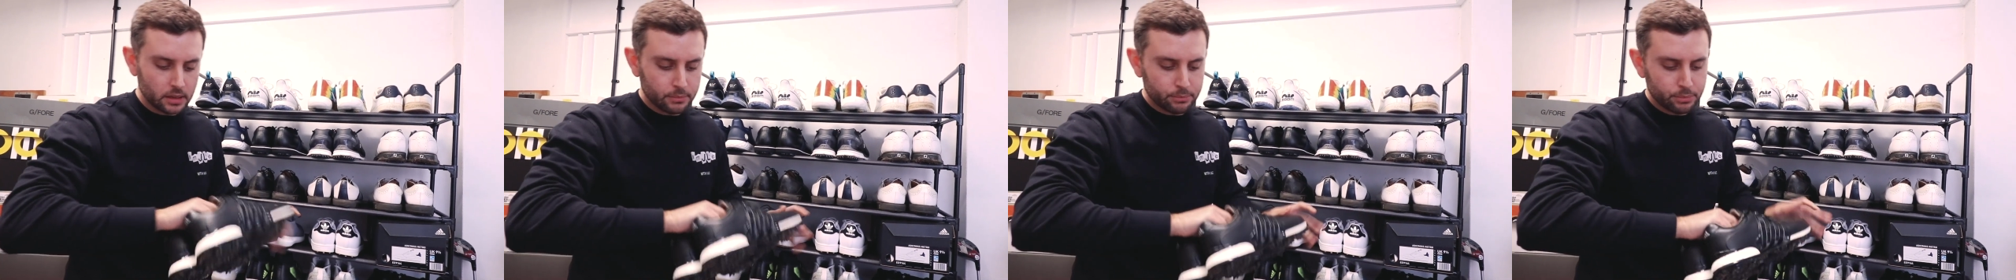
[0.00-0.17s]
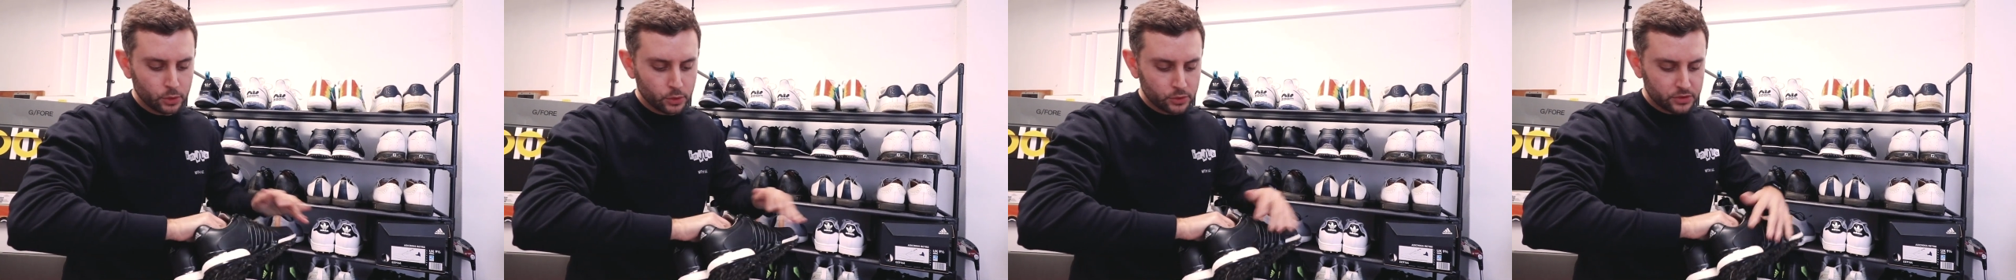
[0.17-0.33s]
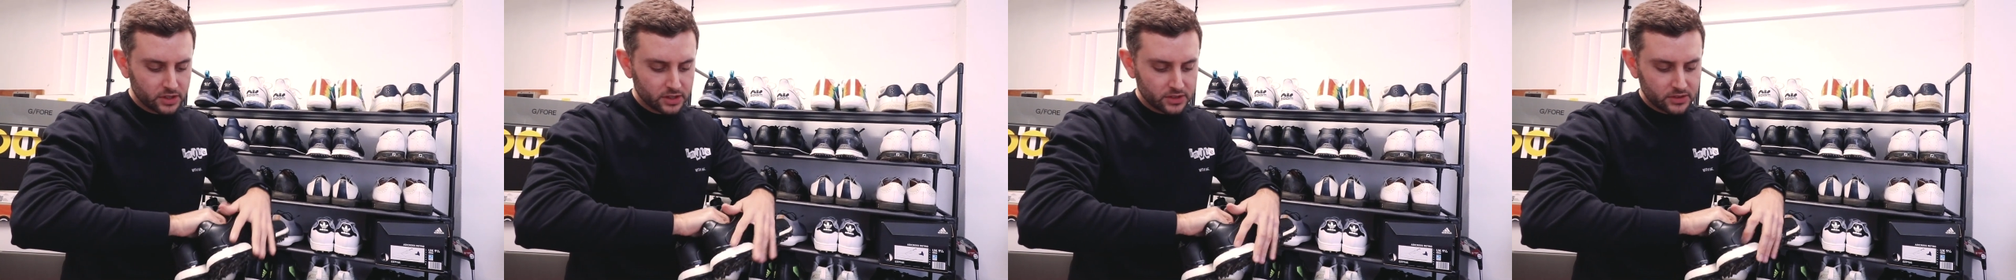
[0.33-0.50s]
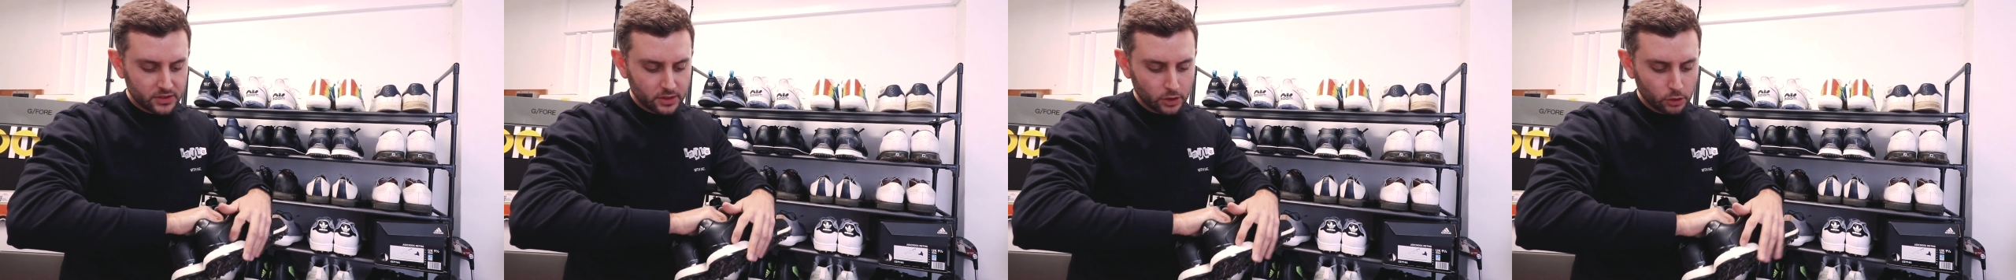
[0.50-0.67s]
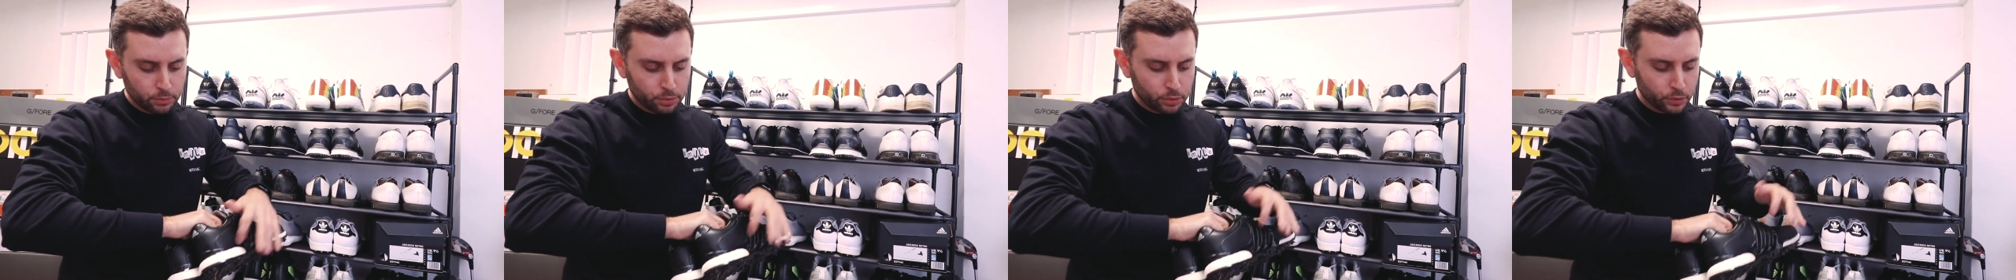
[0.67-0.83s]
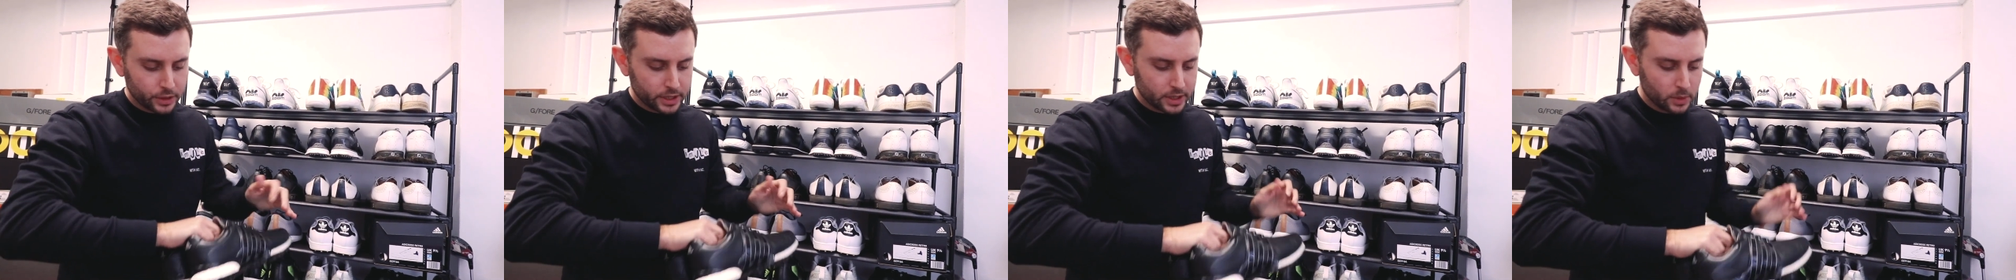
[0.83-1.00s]
The boost is still
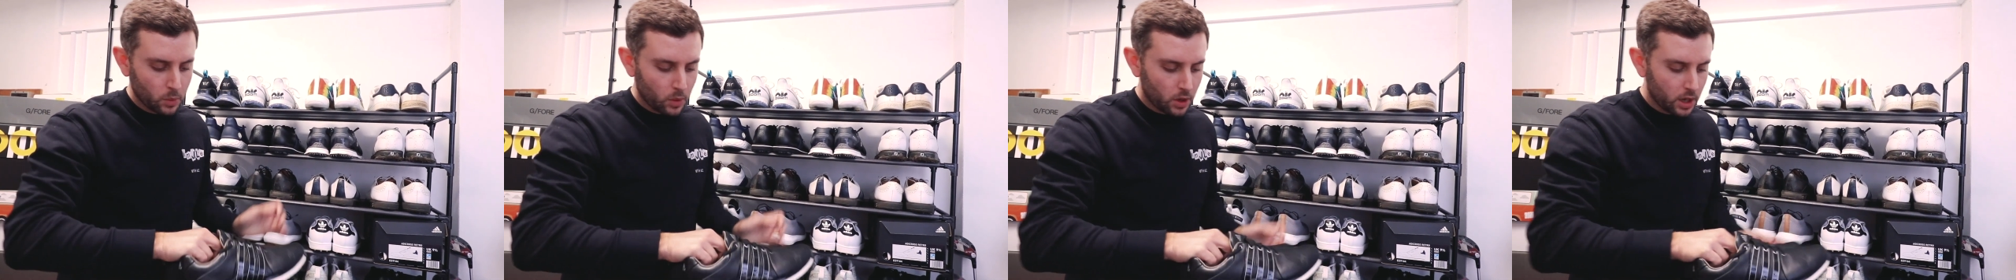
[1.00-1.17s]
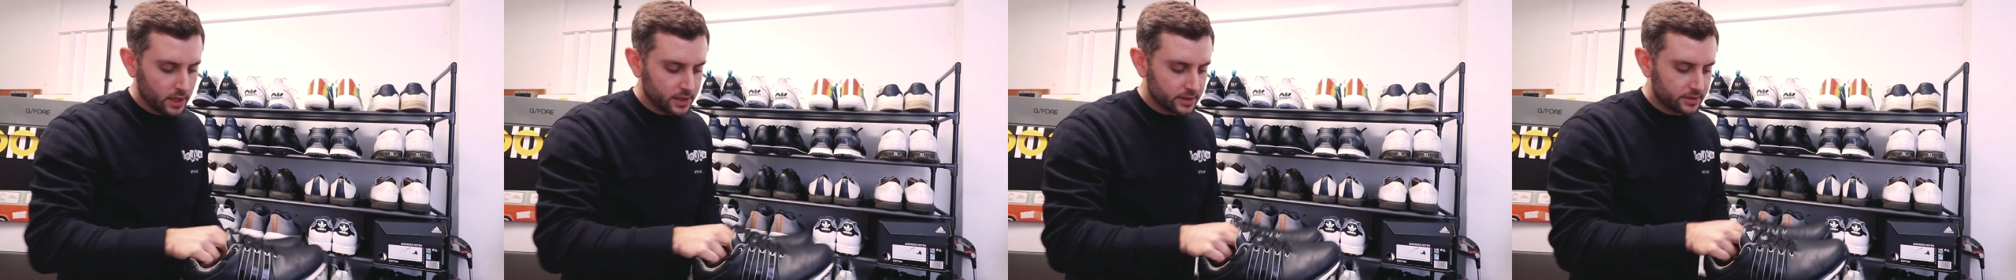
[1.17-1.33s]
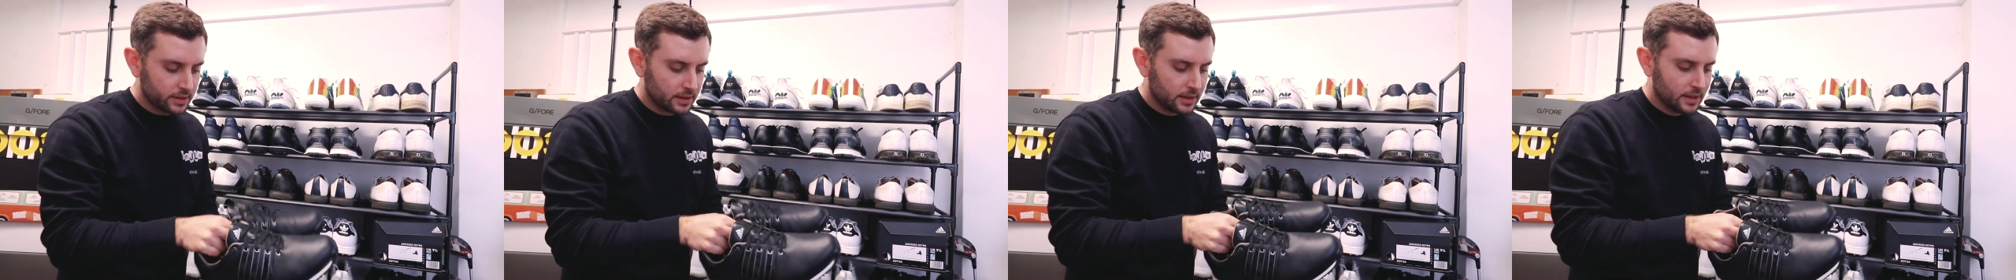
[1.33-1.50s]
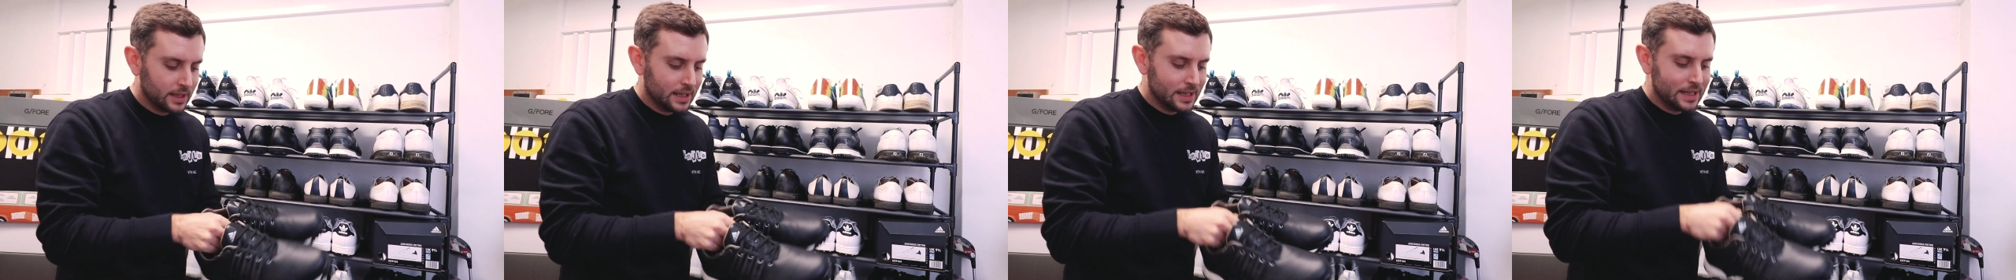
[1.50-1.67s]
pretty white.